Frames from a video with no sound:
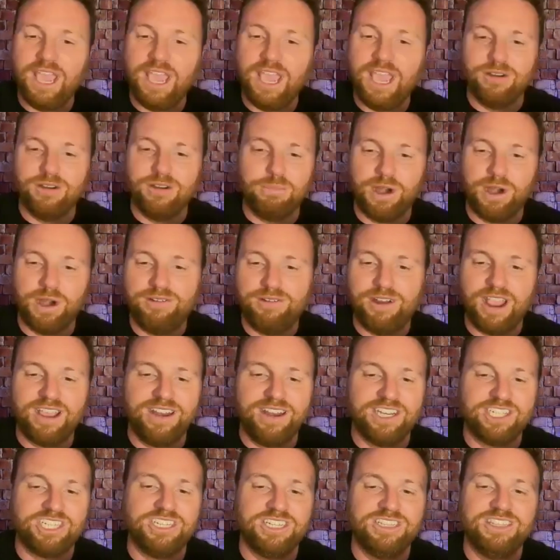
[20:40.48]
brand
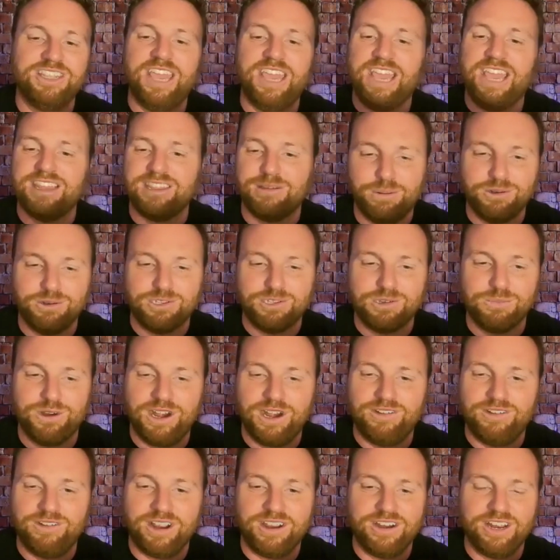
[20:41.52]
recognition, they get the personal brand
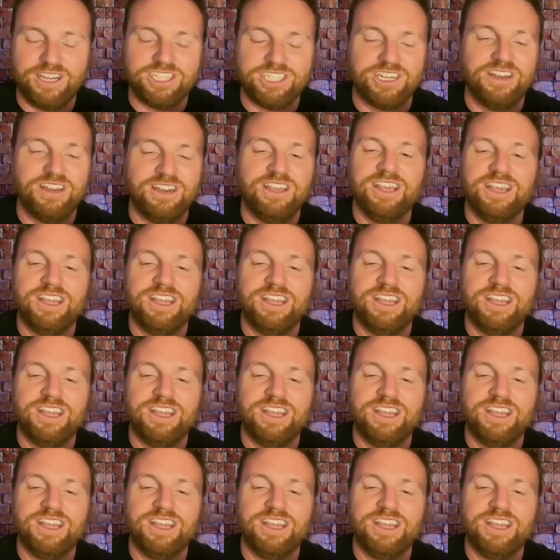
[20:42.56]
recognition.